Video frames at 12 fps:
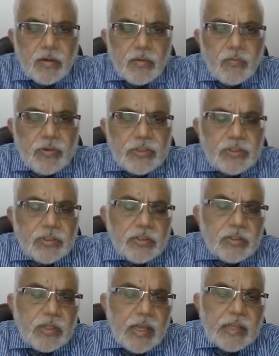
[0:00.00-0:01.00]
which
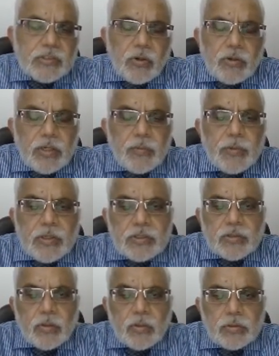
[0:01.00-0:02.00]
has already been
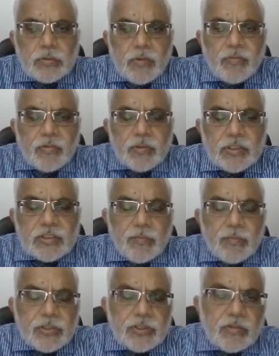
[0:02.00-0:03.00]
disclosed before the
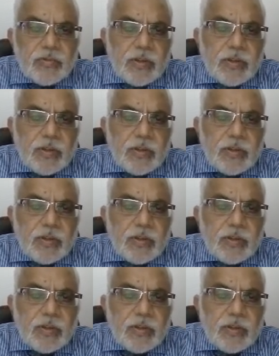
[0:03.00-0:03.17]
submission of the